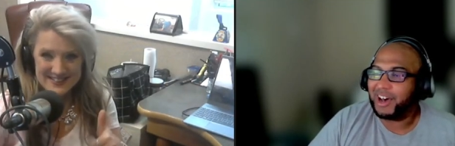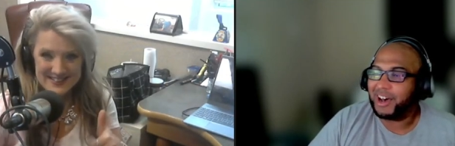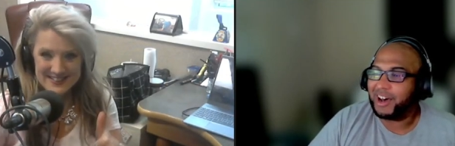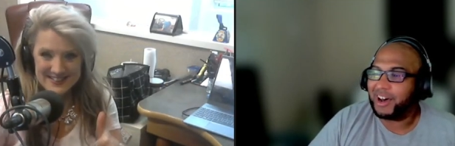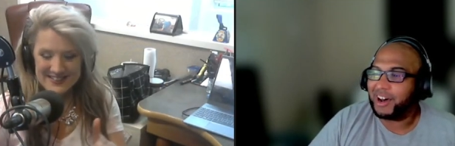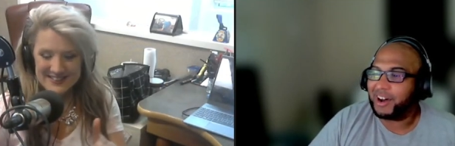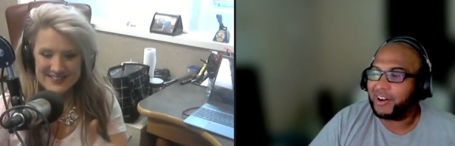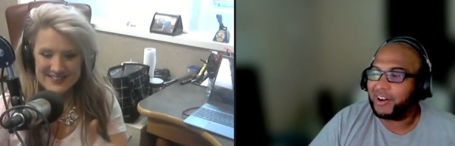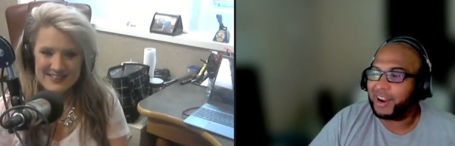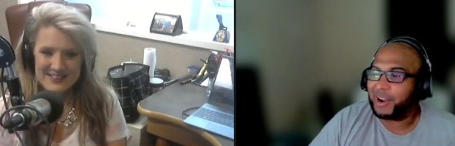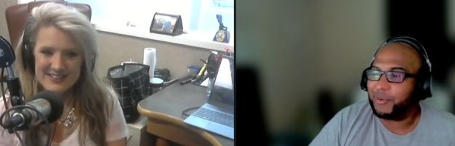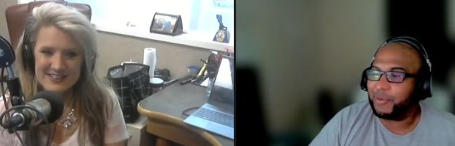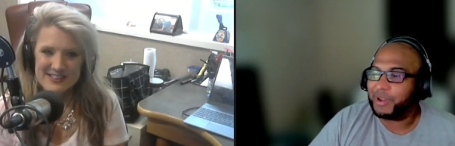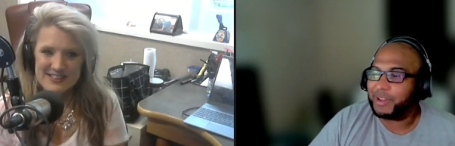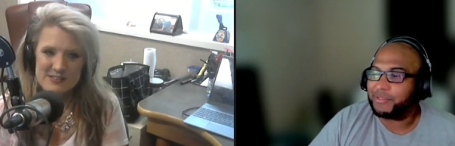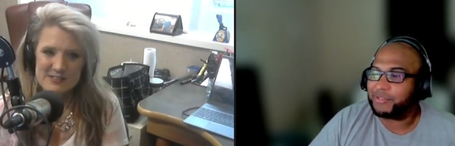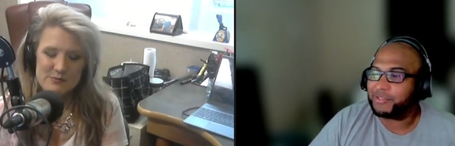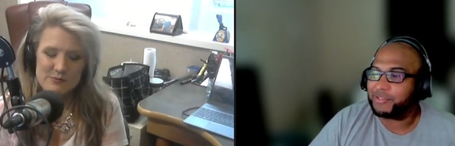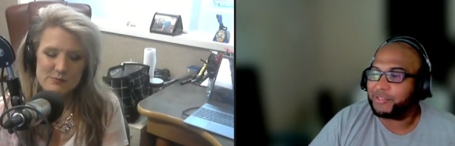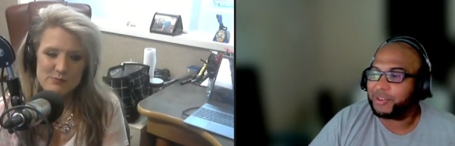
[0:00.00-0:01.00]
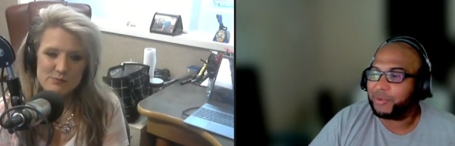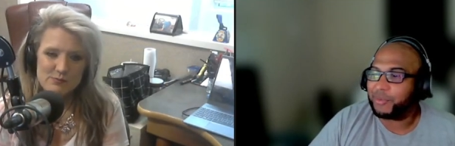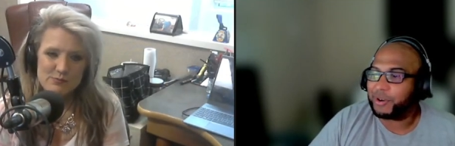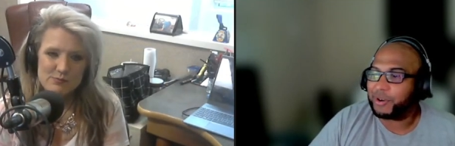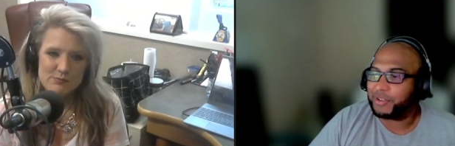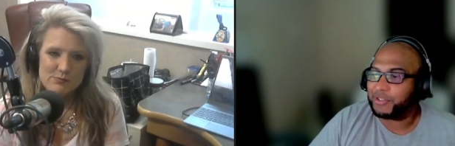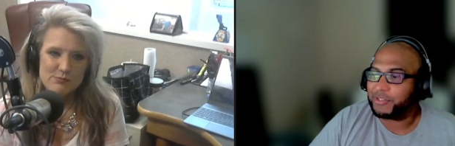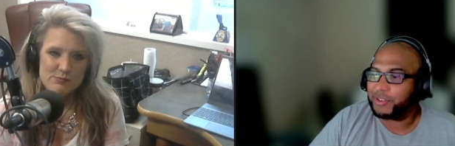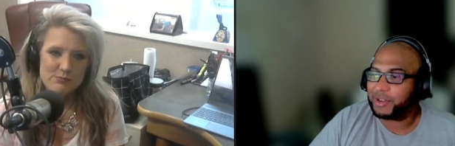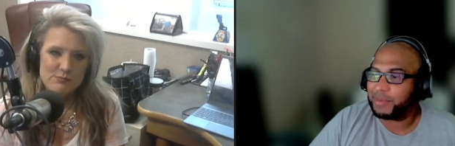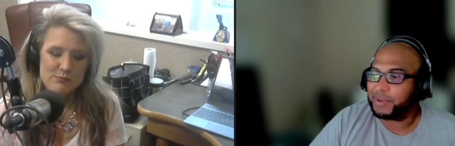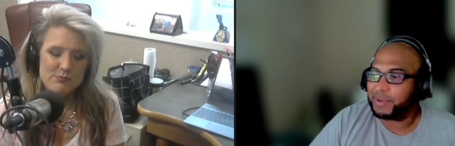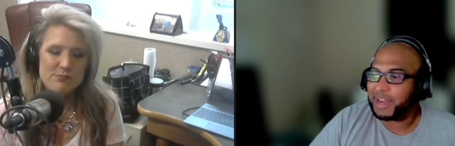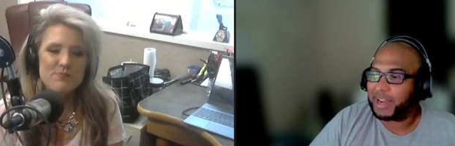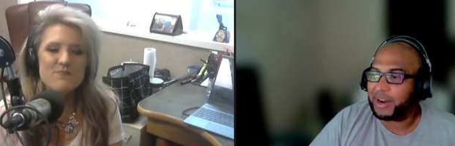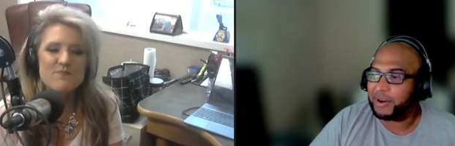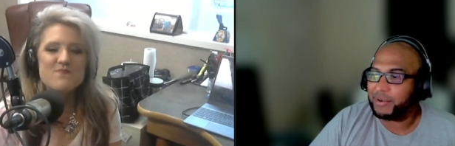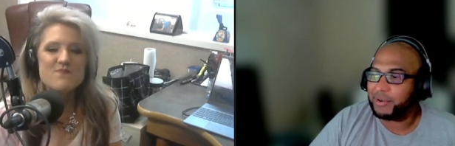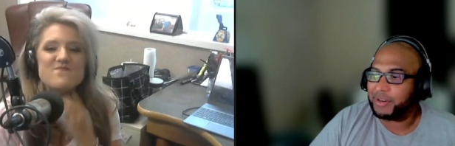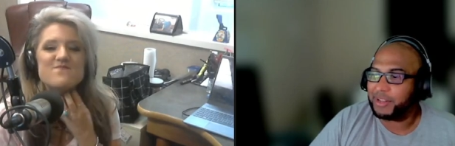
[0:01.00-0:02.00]
Speaker 1: All right. We have, we're streamed
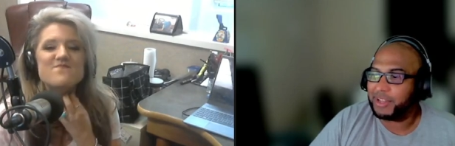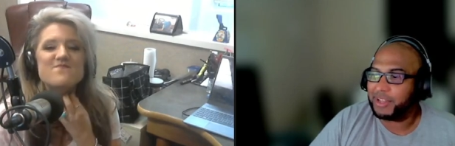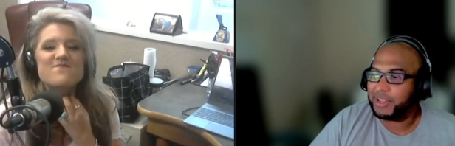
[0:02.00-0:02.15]
out.